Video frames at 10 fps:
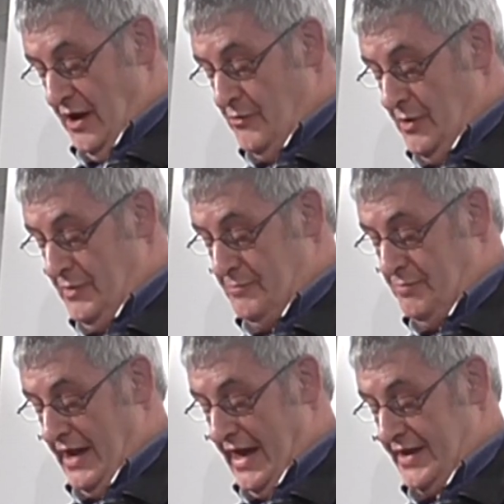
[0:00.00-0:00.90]
a rum
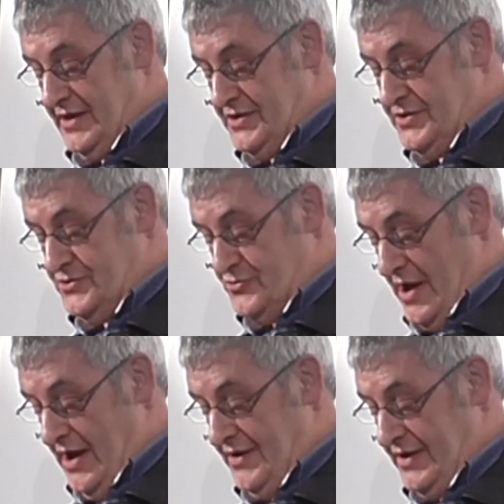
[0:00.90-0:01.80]
and black
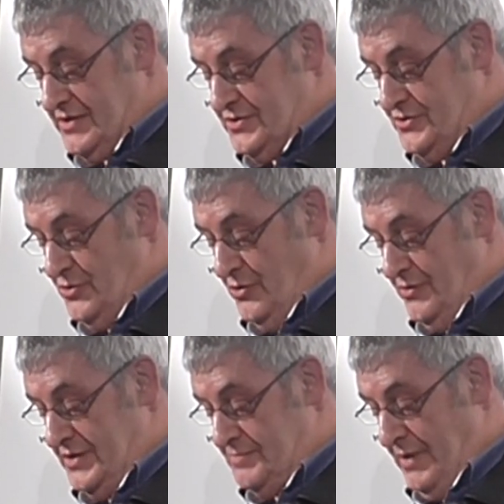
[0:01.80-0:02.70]
drowning
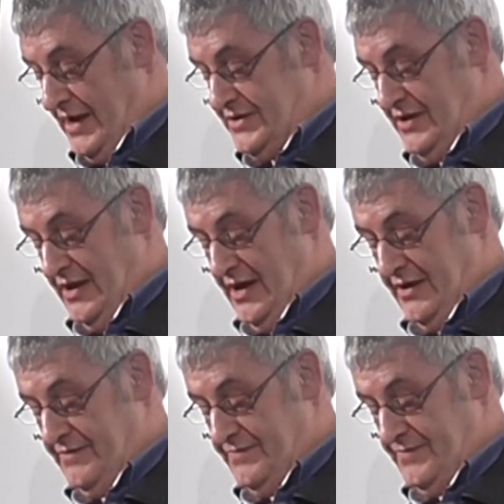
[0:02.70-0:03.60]
stories back to
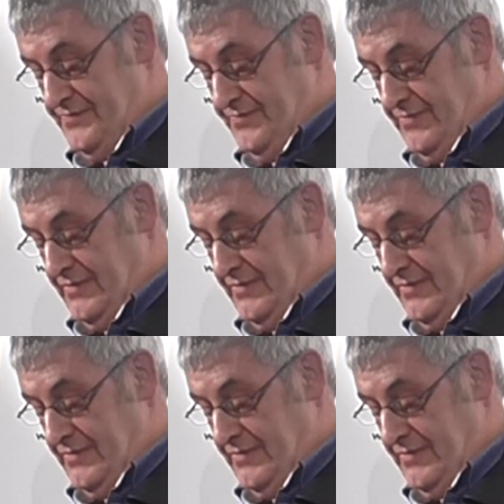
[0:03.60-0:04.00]
life.